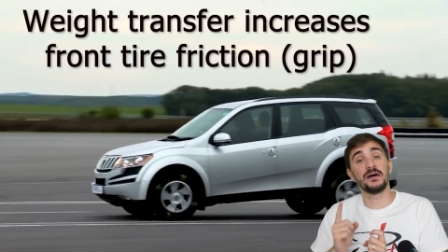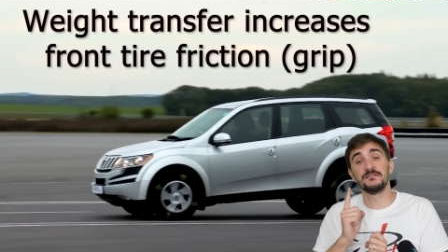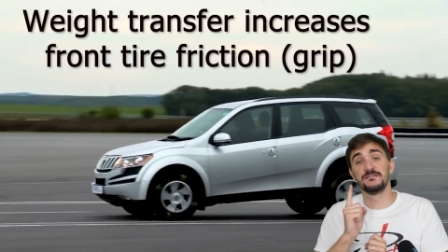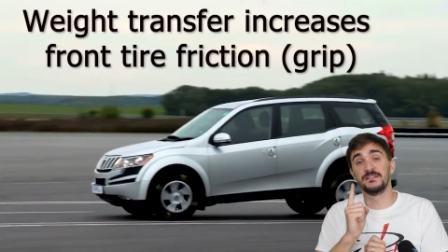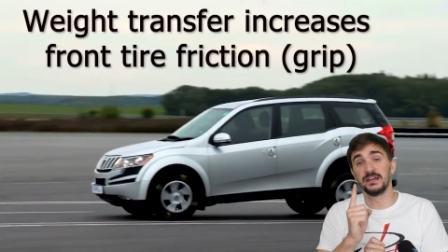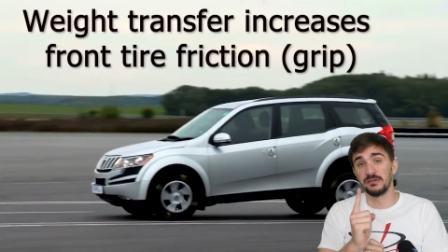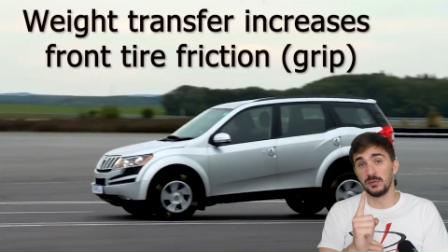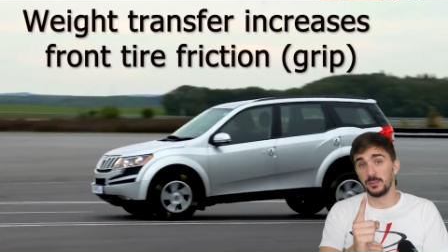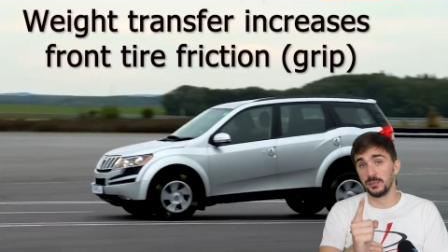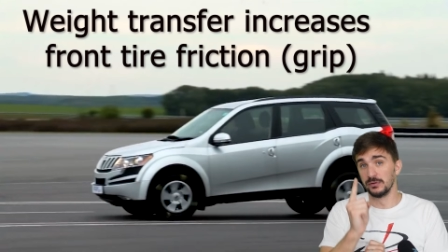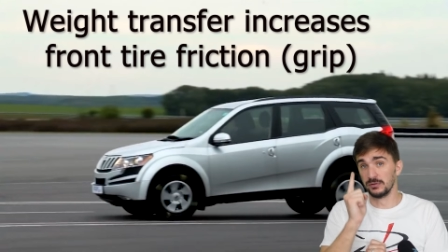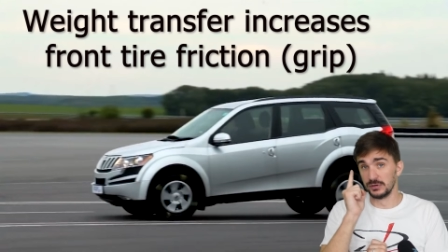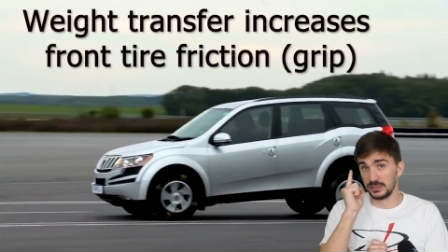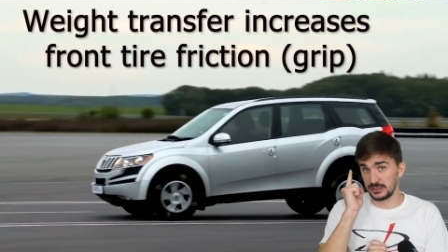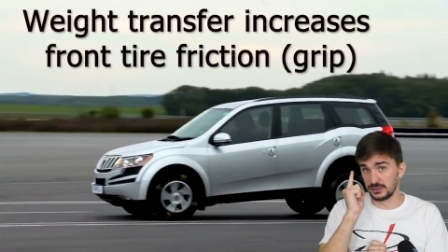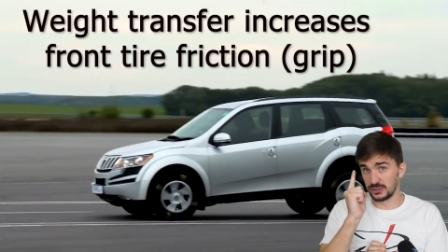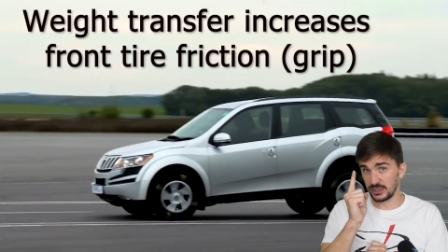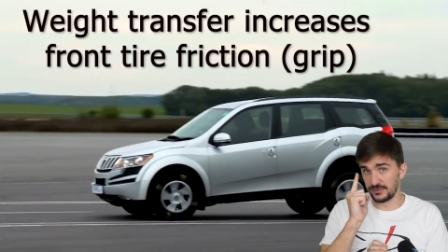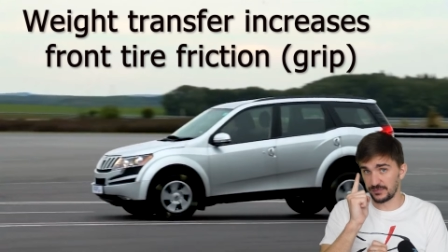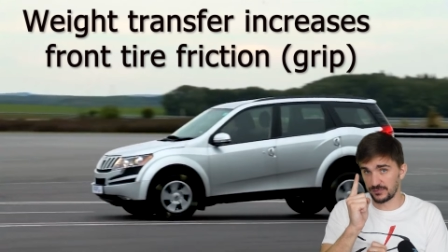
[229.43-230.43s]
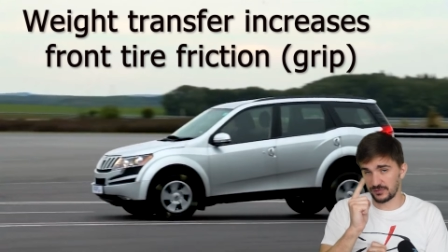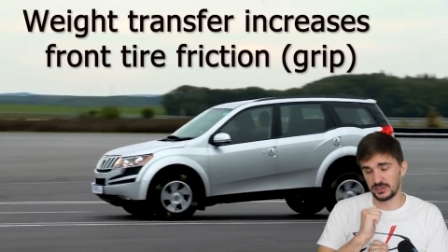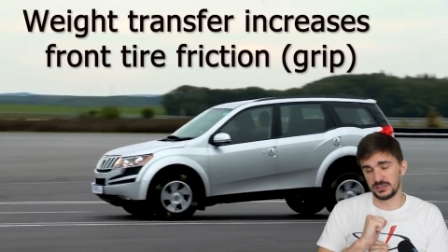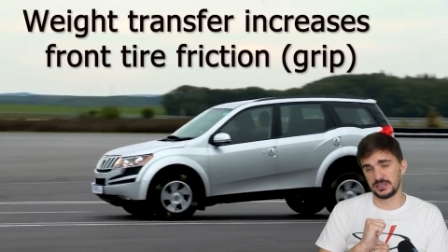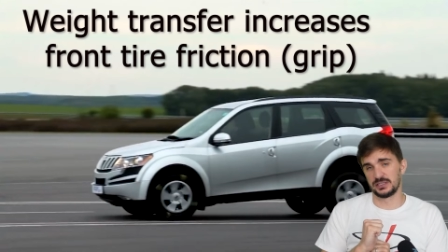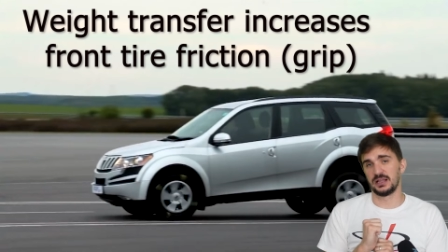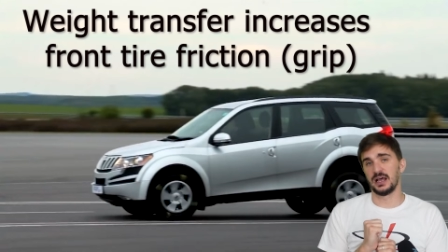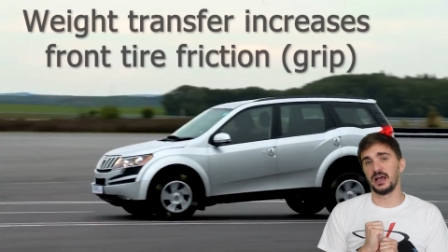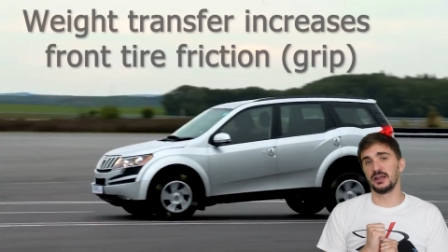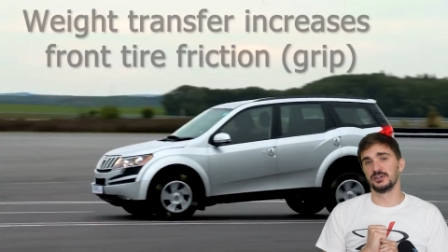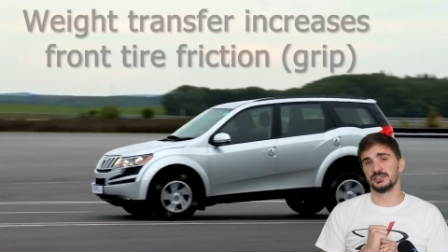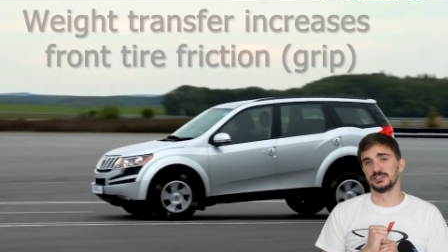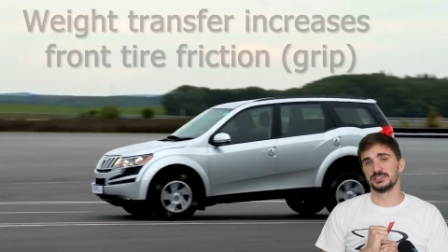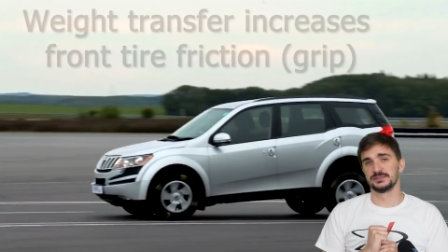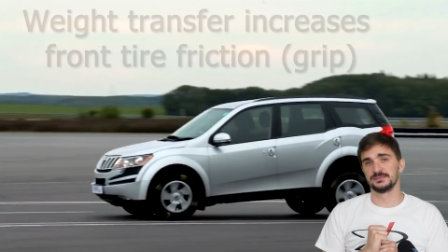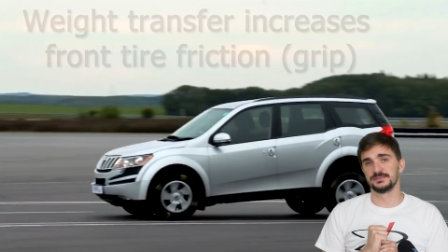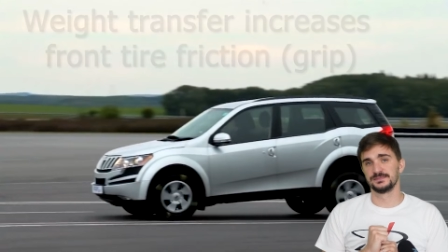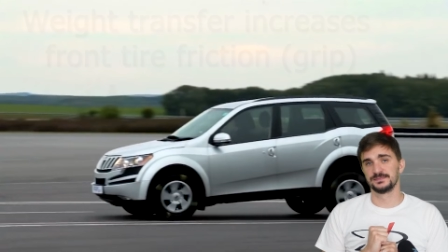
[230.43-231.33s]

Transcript: available to the front tires.